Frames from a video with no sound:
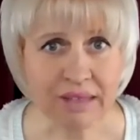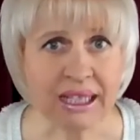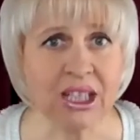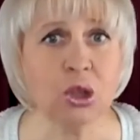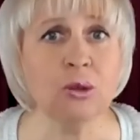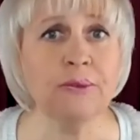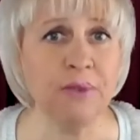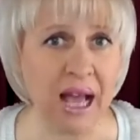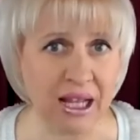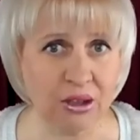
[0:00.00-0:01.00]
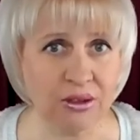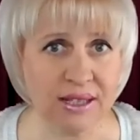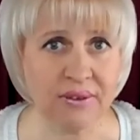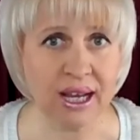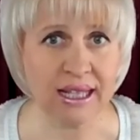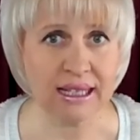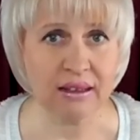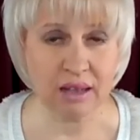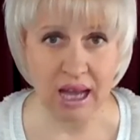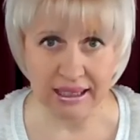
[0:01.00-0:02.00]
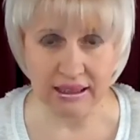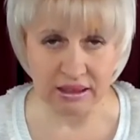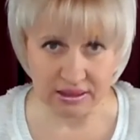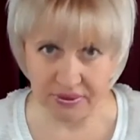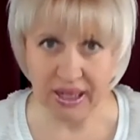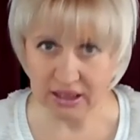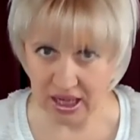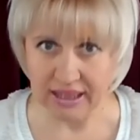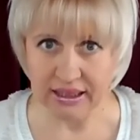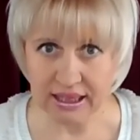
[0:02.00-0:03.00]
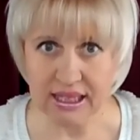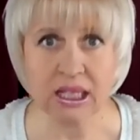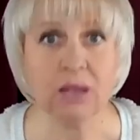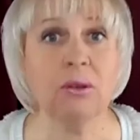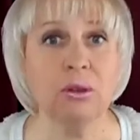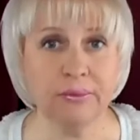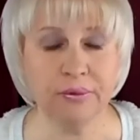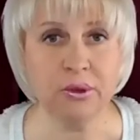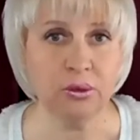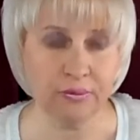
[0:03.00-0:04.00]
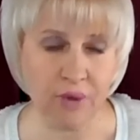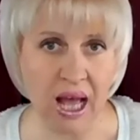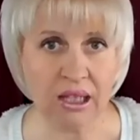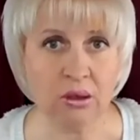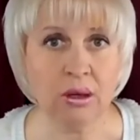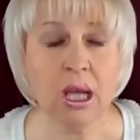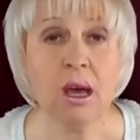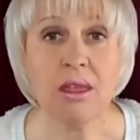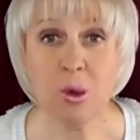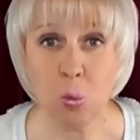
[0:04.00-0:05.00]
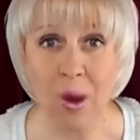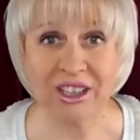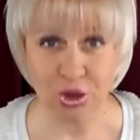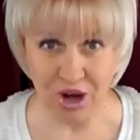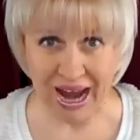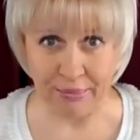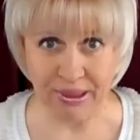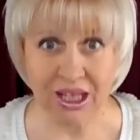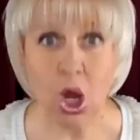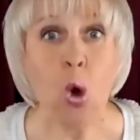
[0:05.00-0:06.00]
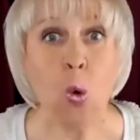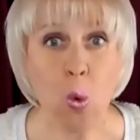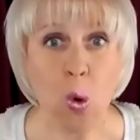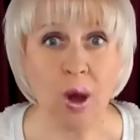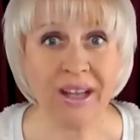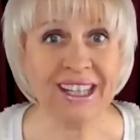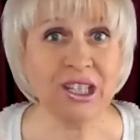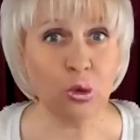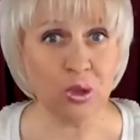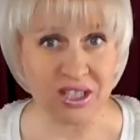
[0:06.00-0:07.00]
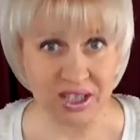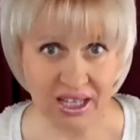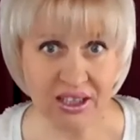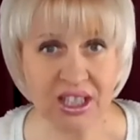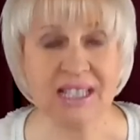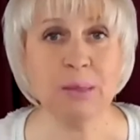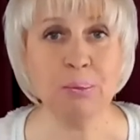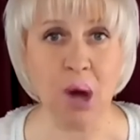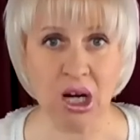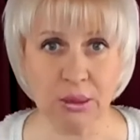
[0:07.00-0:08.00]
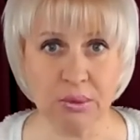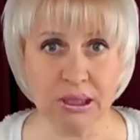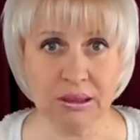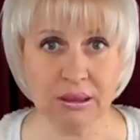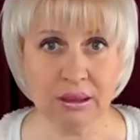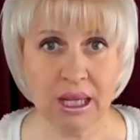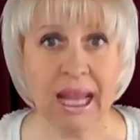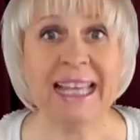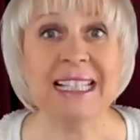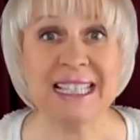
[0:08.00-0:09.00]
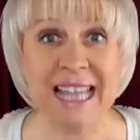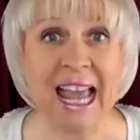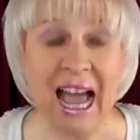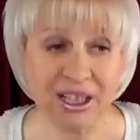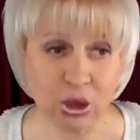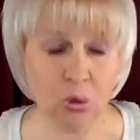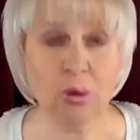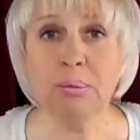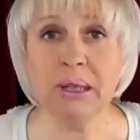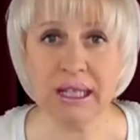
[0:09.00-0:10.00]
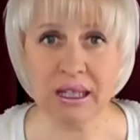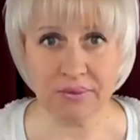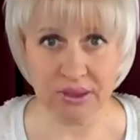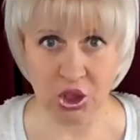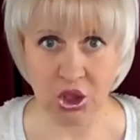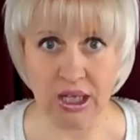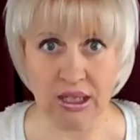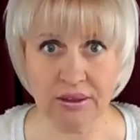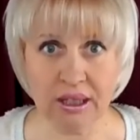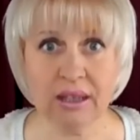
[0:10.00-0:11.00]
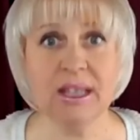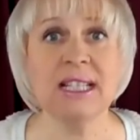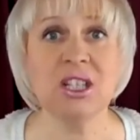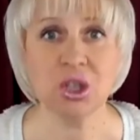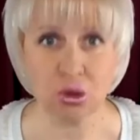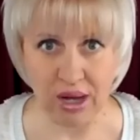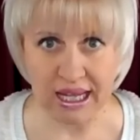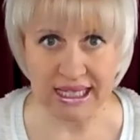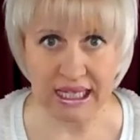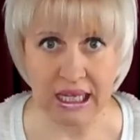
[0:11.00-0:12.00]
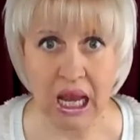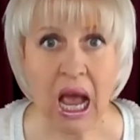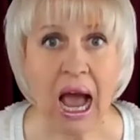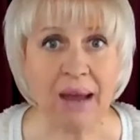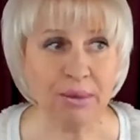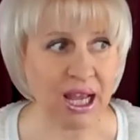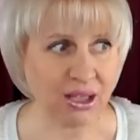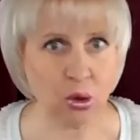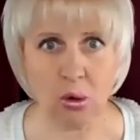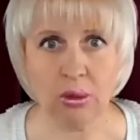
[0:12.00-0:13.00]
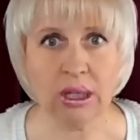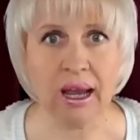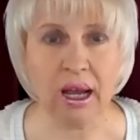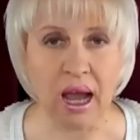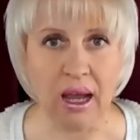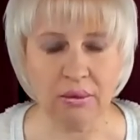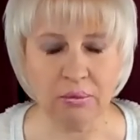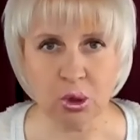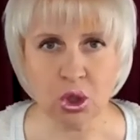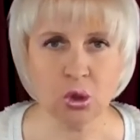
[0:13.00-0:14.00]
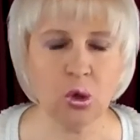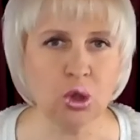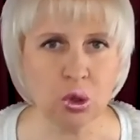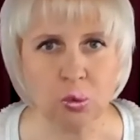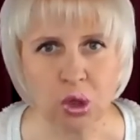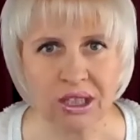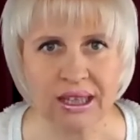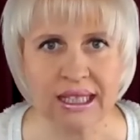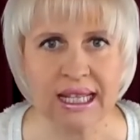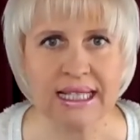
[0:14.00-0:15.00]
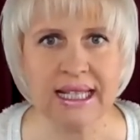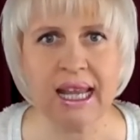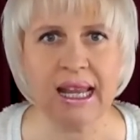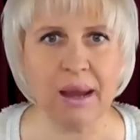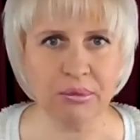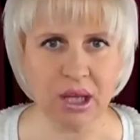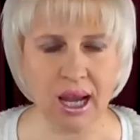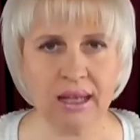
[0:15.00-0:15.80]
he could follow divine guide, divine guidance he could, could follow the white rabbit or he could stay in his apartment and say, I don't believe in anything. This is crazy. I'm not going. I, I want to go to work the next day. I'm